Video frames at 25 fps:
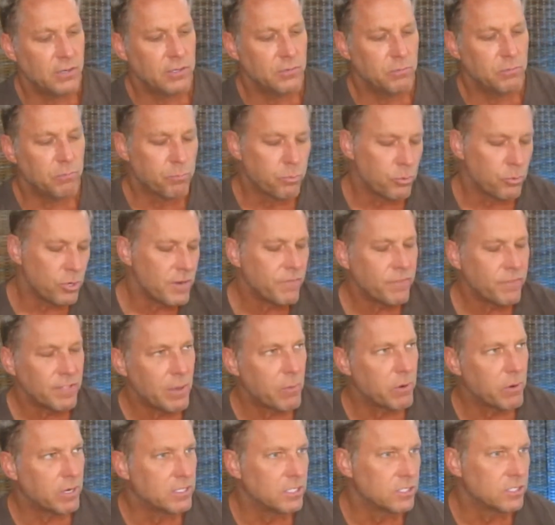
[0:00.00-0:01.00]
Briefly, I
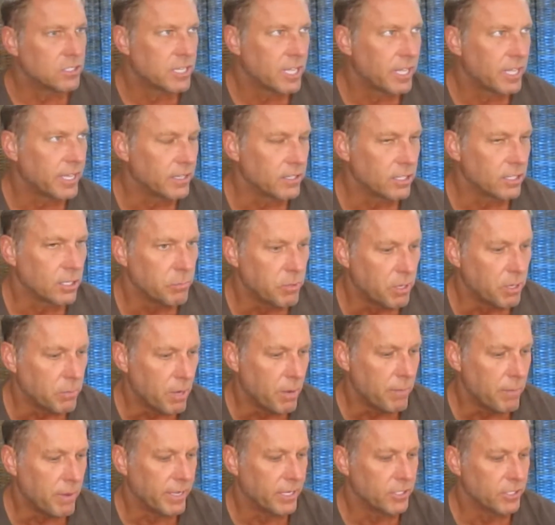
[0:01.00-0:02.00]
want to just tell you a little bit
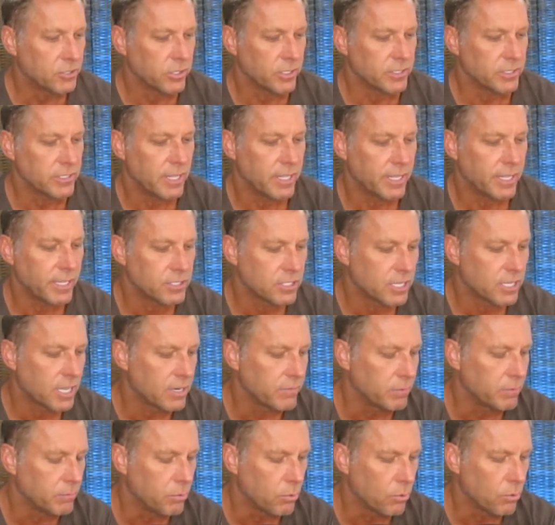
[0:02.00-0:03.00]
about my history because I think it's kind
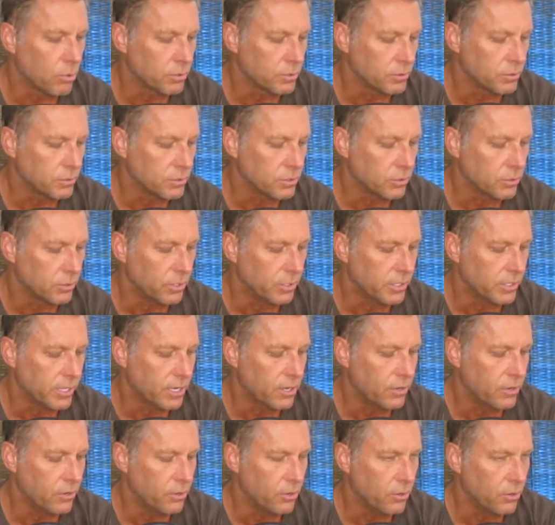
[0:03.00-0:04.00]
of important so you
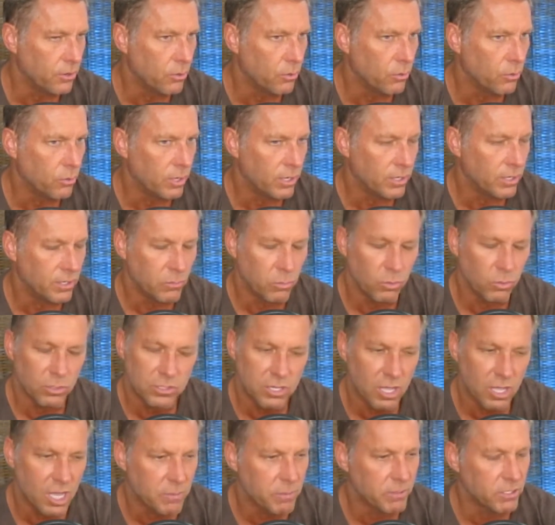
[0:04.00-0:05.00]
kind of know. And we'll
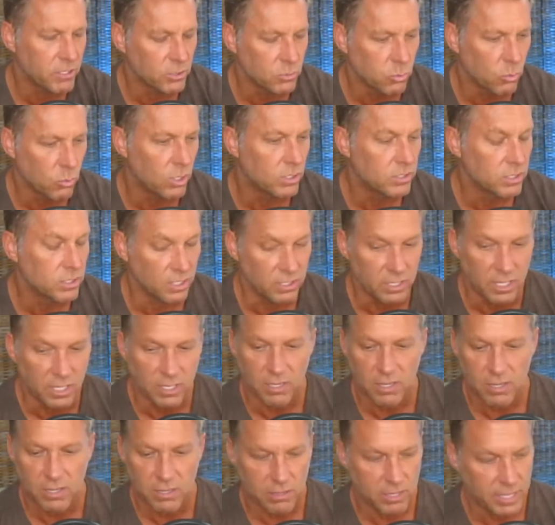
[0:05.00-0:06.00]
talk about this once, and then
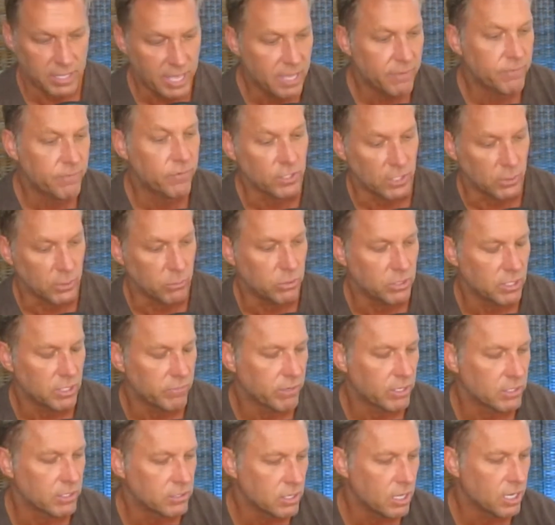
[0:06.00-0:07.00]
thankfully, we're
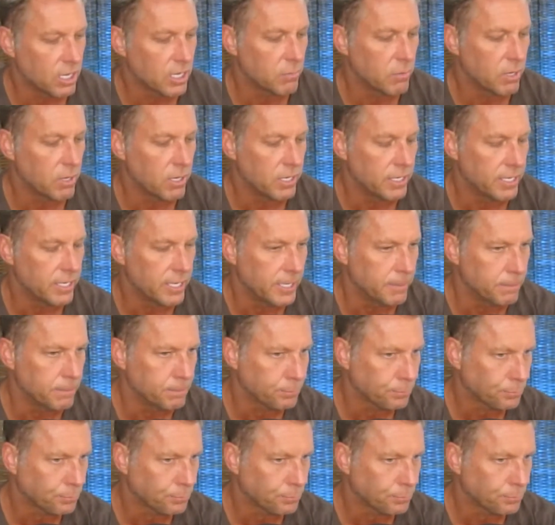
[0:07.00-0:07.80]
never going to talk about it again.